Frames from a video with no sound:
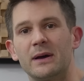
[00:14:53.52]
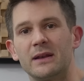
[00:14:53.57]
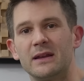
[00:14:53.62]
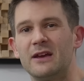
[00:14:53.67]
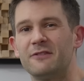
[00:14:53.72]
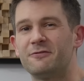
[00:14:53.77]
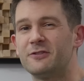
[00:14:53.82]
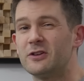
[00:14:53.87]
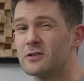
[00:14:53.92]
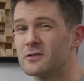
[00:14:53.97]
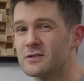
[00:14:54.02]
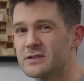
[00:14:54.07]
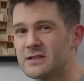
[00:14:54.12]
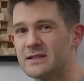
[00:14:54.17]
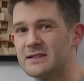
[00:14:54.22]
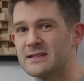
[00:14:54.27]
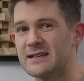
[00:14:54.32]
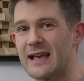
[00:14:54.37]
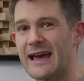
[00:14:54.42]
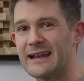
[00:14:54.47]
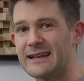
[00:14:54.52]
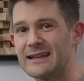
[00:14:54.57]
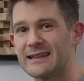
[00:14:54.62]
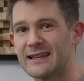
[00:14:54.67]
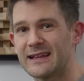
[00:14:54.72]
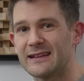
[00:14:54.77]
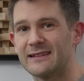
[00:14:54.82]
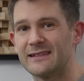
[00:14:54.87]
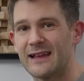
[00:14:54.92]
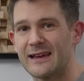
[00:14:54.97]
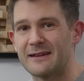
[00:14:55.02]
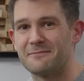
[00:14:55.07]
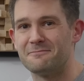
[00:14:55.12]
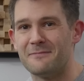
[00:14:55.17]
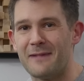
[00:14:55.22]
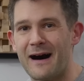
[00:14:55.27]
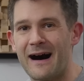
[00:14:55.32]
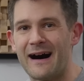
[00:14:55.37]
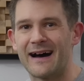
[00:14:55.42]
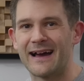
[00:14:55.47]
but if yours is anything like
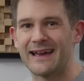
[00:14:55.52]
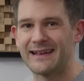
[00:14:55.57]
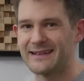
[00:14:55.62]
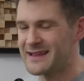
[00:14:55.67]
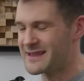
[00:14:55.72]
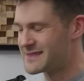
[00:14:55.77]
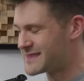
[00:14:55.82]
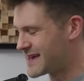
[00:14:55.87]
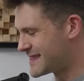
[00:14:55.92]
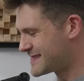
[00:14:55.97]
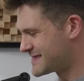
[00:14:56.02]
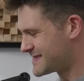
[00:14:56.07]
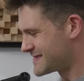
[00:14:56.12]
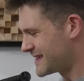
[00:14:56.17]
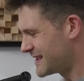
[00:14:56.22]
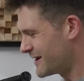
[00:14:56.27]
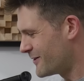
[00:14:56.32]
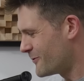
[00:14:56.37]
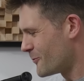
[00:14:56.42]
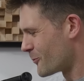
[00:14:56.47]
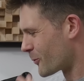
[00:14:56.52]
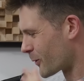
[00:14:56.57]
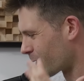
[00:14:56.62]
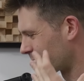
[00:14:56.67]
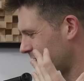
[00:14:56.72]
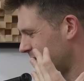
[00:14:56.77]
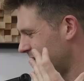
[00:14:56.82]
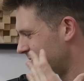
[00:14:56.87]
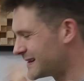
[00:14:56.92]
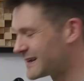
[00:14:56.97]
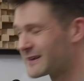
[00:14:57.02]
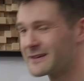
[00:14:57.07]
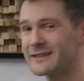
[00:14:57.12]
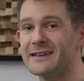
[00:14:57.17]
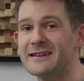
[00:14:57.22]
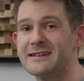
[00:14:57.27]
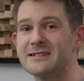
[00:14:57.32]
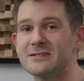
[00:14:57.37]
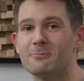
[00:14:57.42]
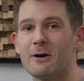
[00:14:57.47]
mine, then they don't work
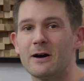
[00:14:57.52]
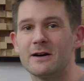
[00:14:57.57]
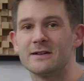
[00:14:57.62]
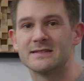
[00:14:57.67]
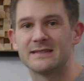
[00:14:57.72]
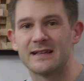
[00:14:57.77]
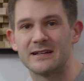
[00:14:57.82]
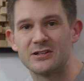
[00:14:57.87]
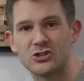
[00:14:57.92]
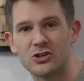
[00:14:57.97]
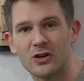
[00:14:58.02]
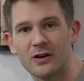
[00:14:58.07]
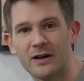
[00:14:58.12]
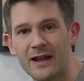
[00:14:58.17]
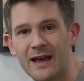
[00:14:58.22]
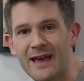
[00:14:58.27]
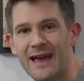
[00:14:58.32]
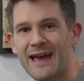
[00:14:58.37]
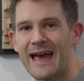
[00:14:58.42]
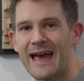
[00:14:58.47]
nearly as well as they should,